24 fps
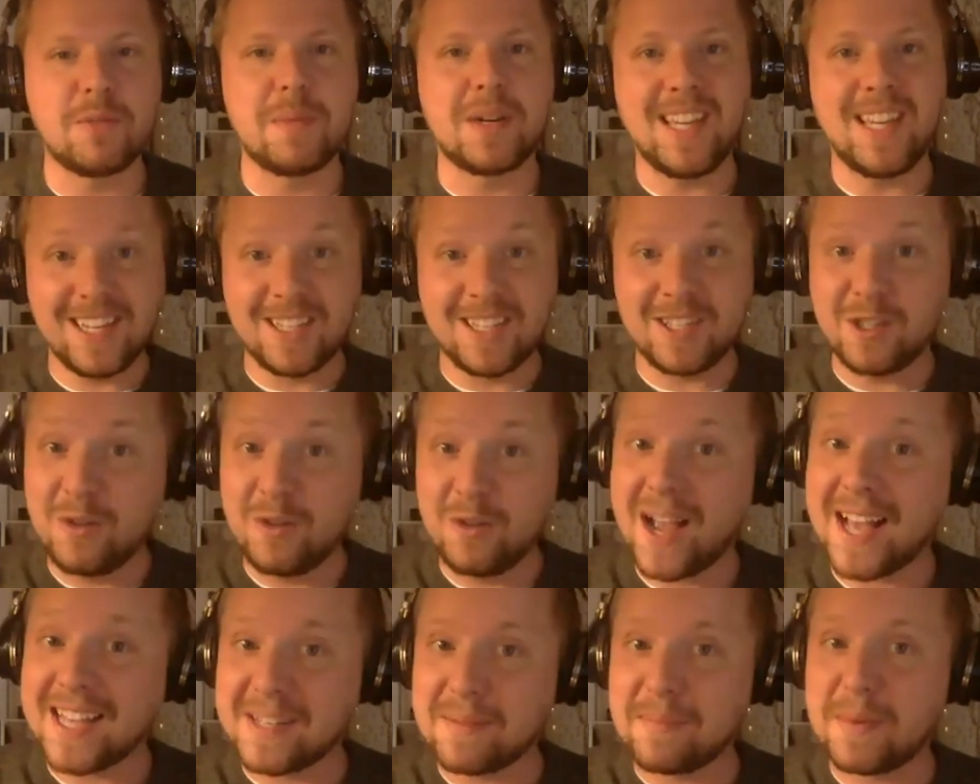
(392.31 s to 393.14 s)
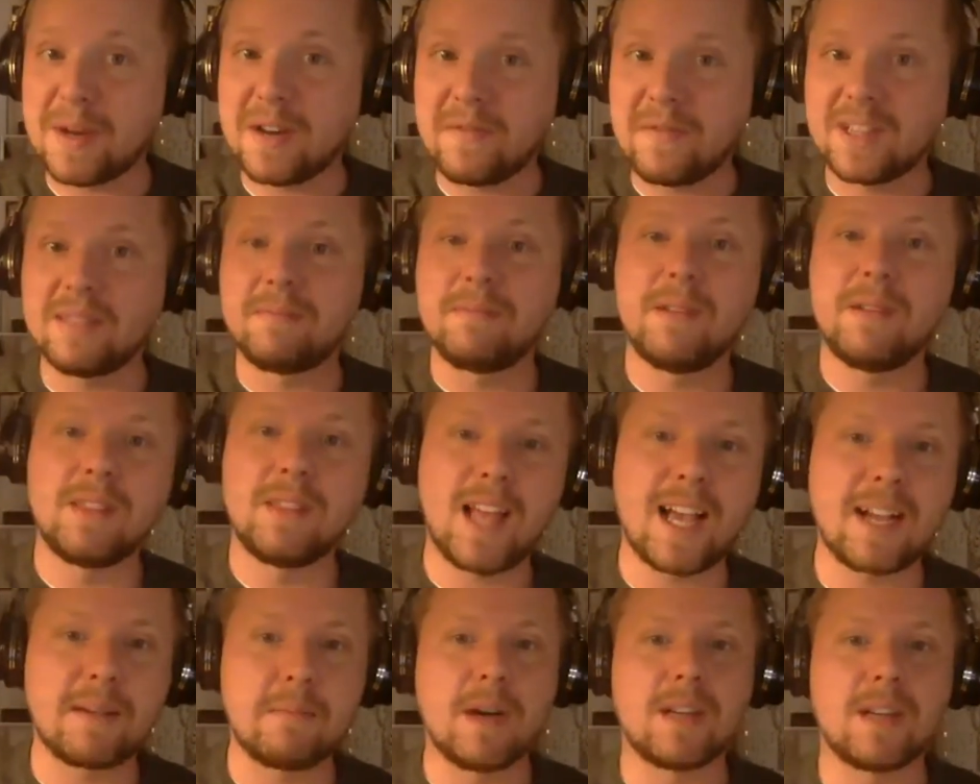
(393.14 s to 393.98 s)
but he too has a bit of a
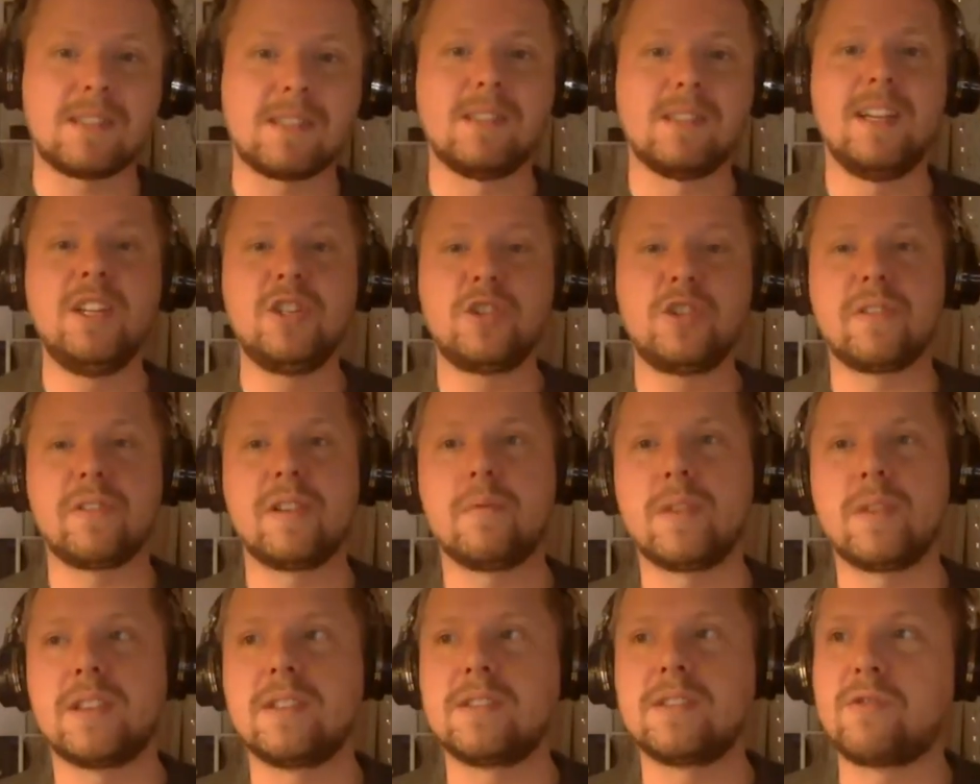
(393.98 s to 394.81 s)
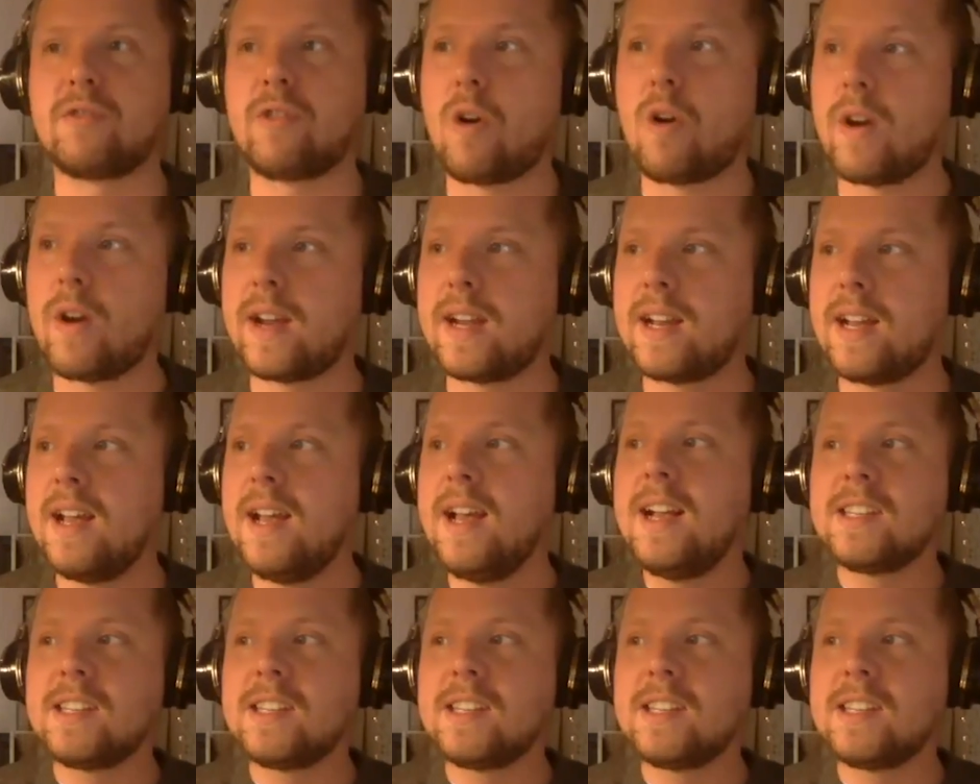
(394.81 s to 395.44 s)
leg muscle injury with his groin.